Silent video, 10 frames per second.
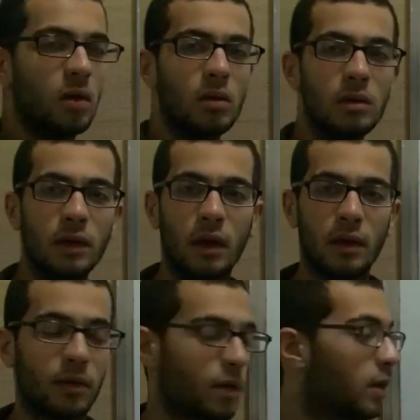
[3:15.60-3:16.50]
all the
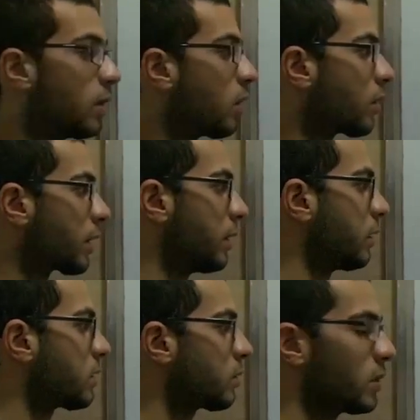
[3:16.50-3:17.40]
other
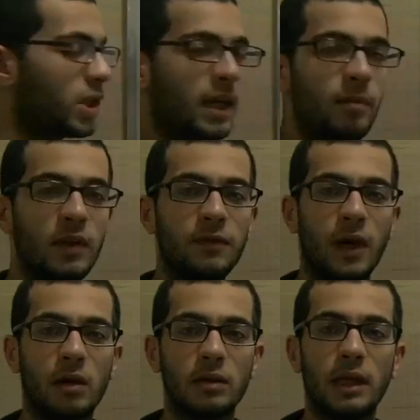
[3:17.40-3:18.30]
organelles which can be
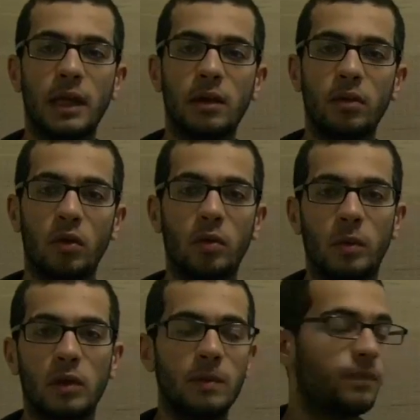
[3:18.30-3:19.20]
found in a
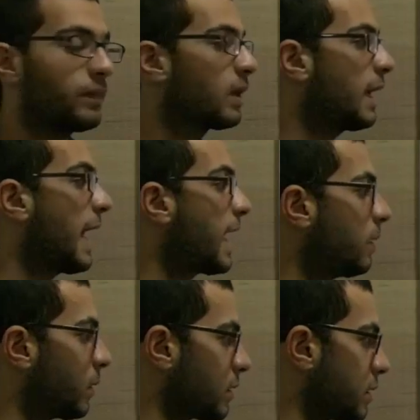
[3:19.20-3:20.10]
normal
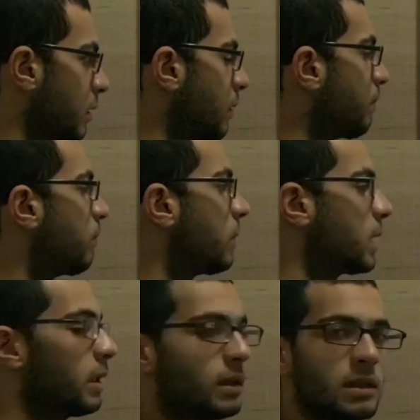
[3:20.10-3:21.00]
animal cell,
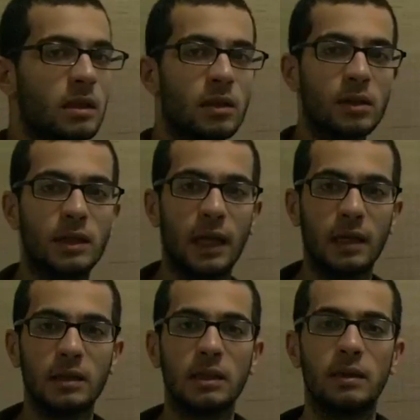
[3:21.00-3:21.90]
but it doesn't
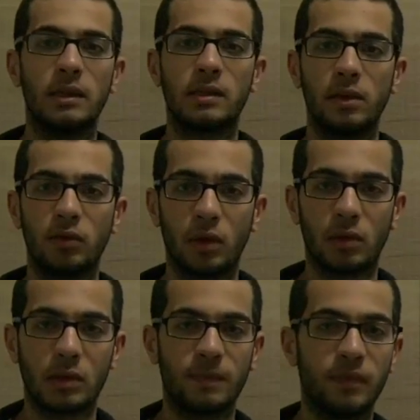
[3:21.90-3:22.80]
contain the
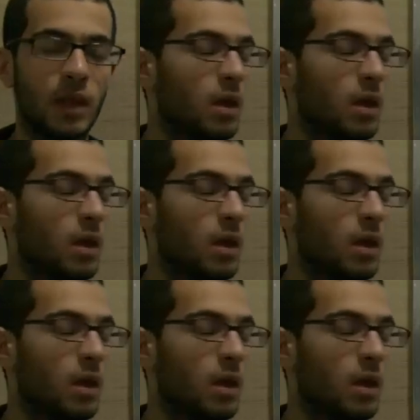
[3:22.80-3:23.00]
centrioles.